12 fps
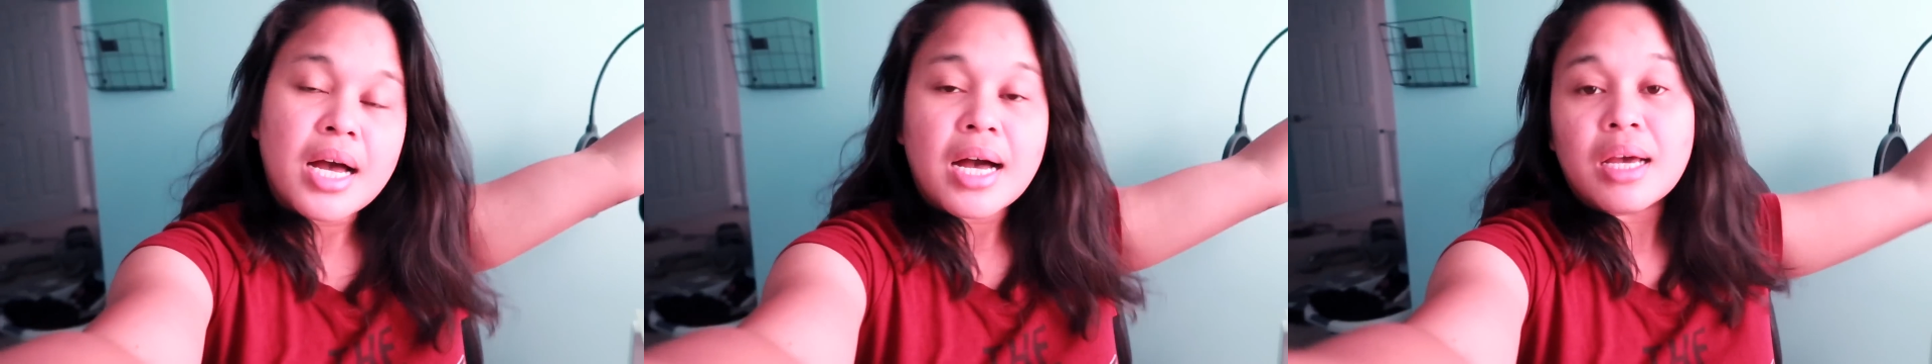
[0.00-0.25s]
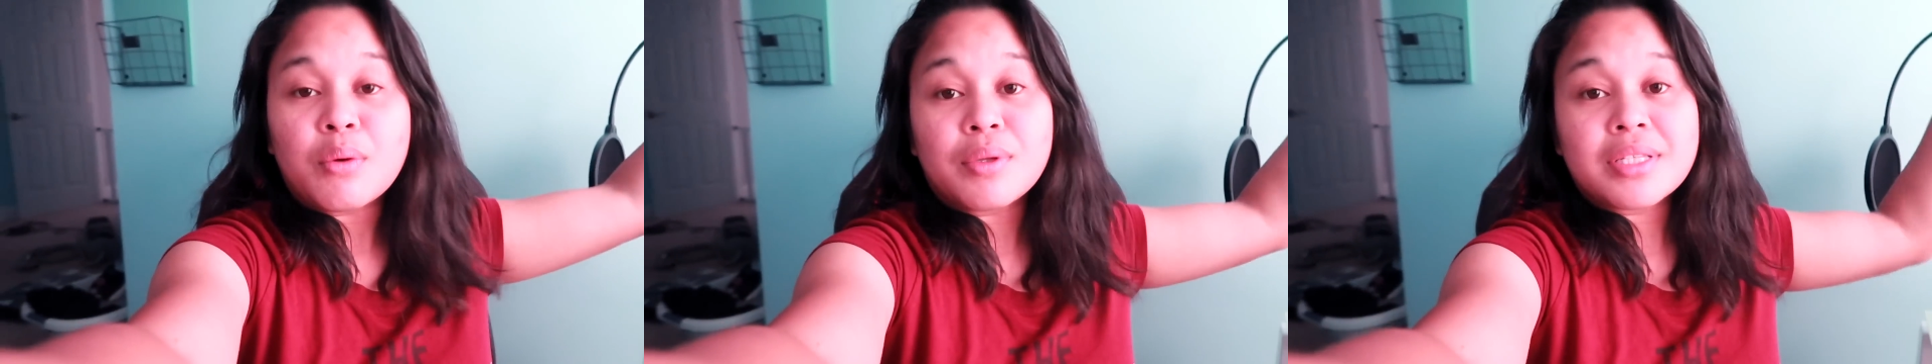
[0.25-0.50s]

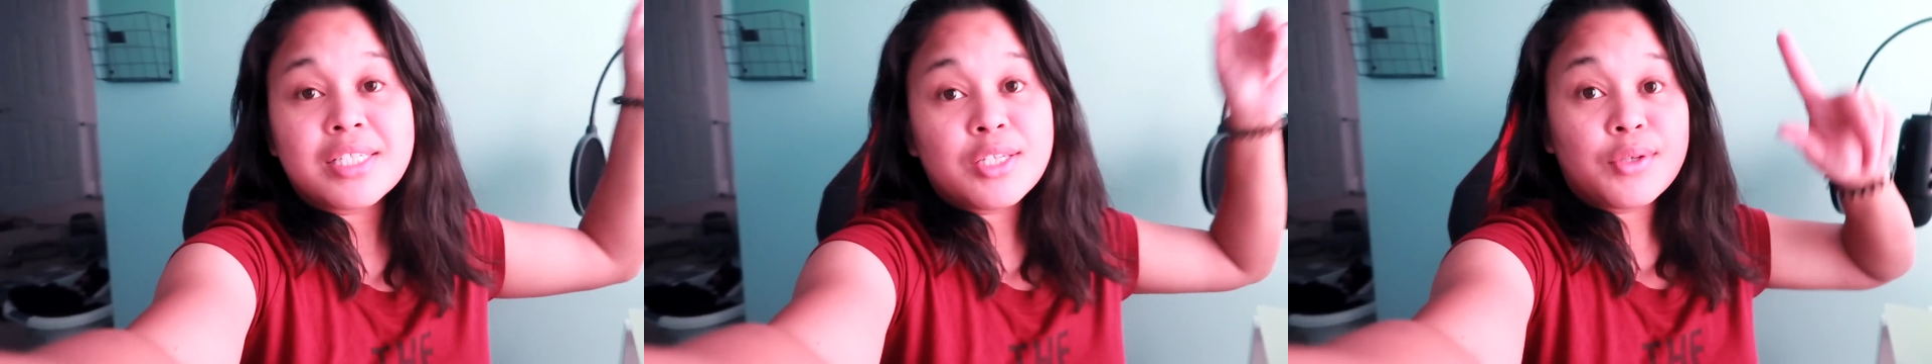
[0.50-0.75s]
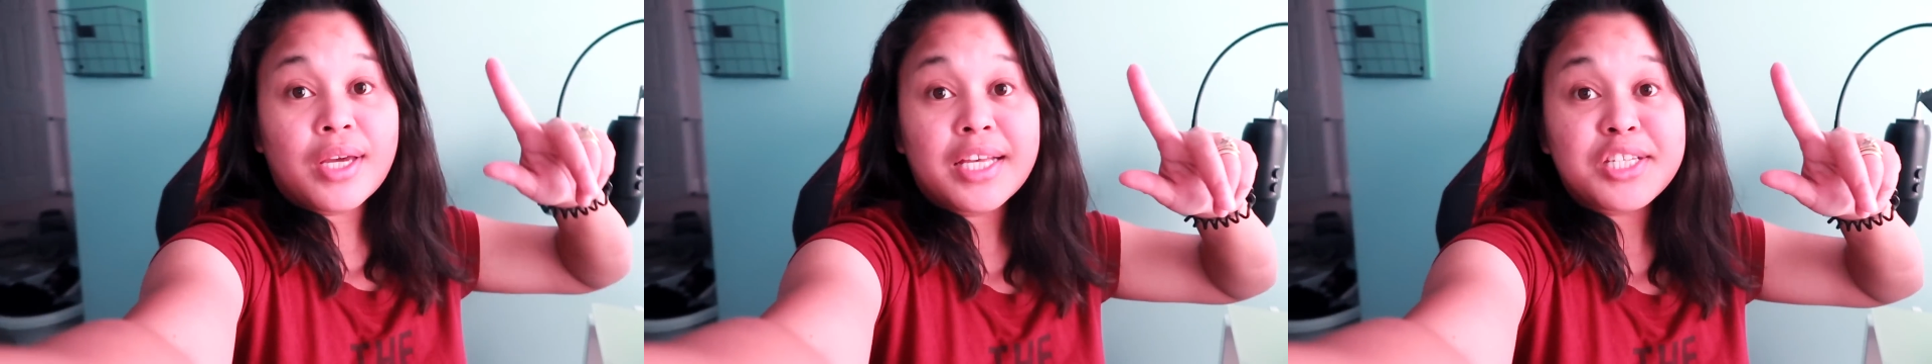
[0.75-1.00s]
I will see
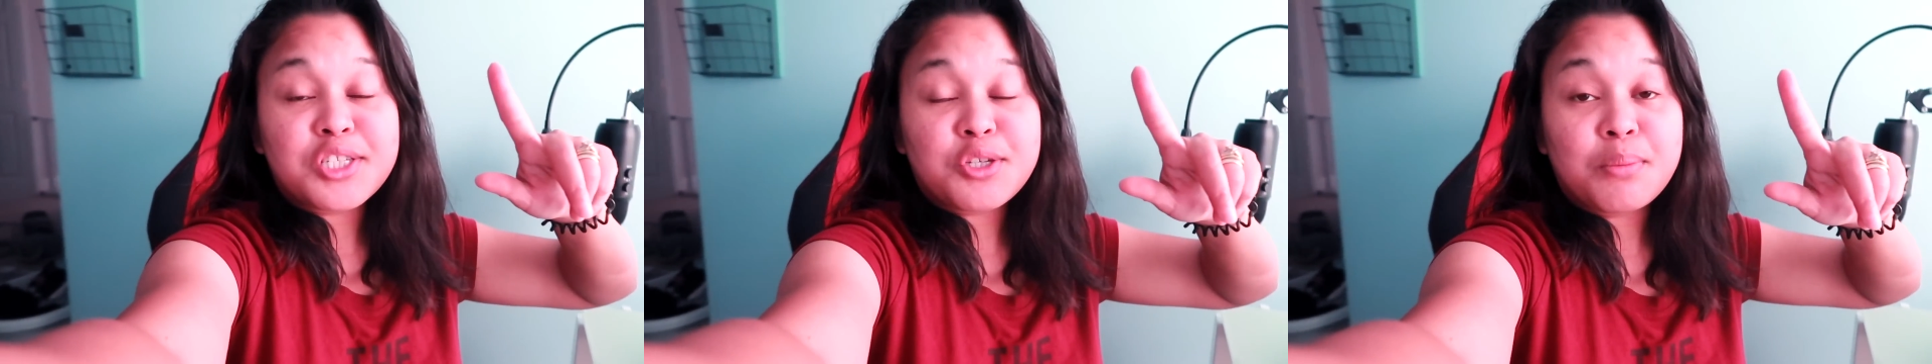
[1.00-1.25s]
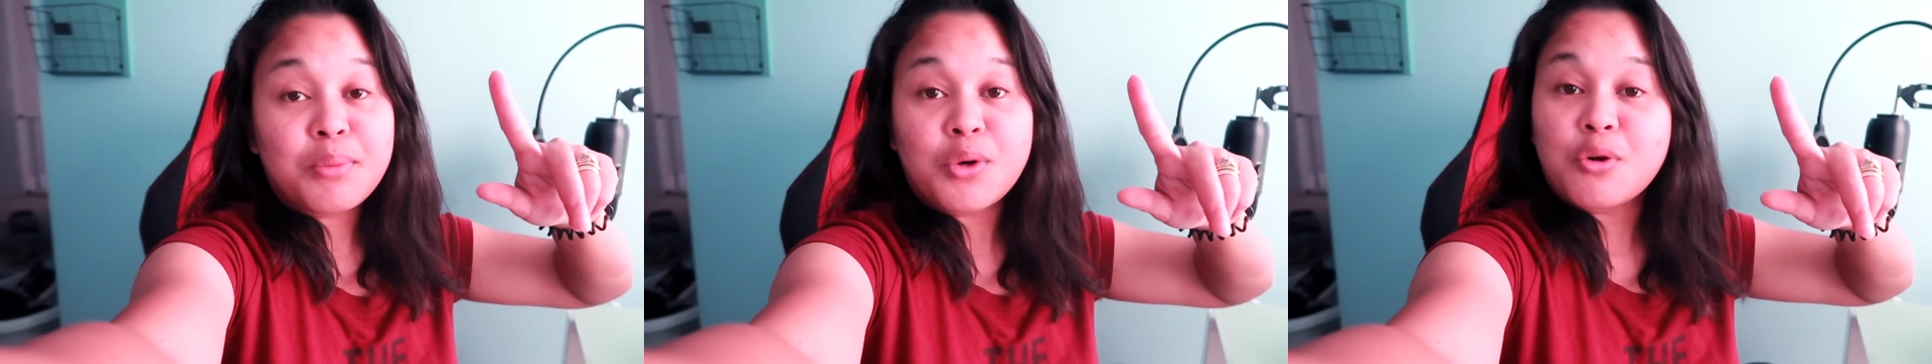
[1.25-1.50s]
you guys
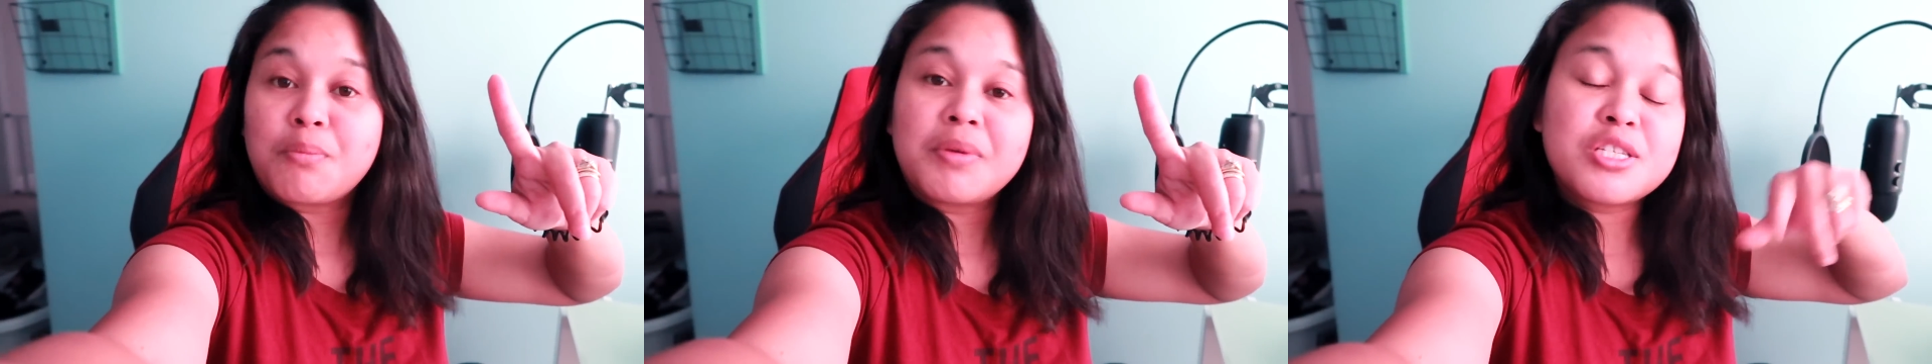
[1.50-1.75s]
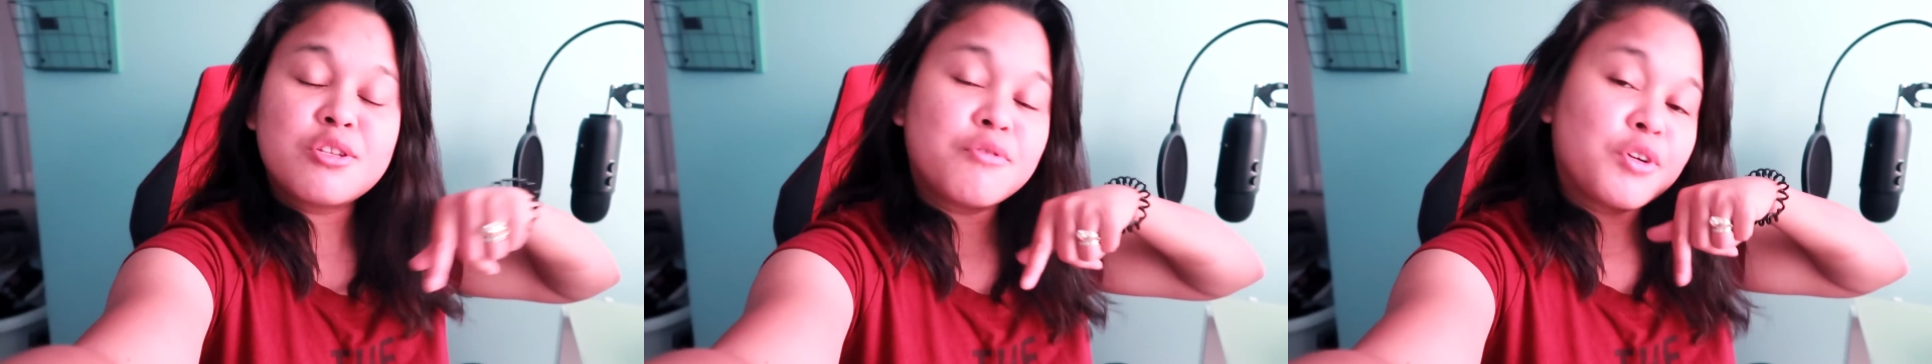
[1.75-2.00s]
tomorrow.
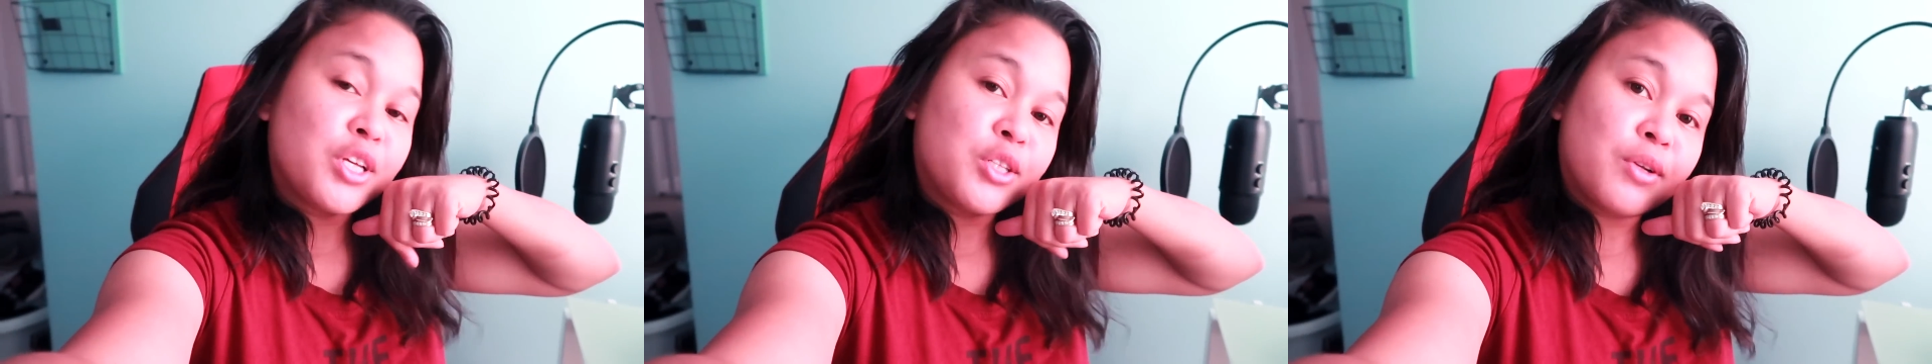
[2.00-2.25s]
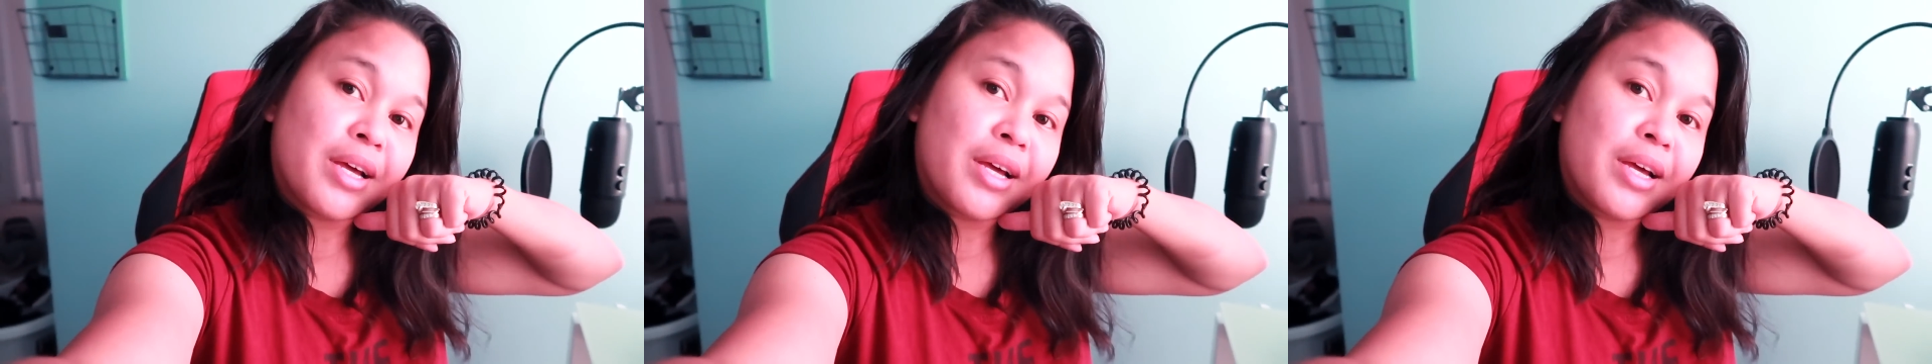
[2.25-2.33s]
Please don't forget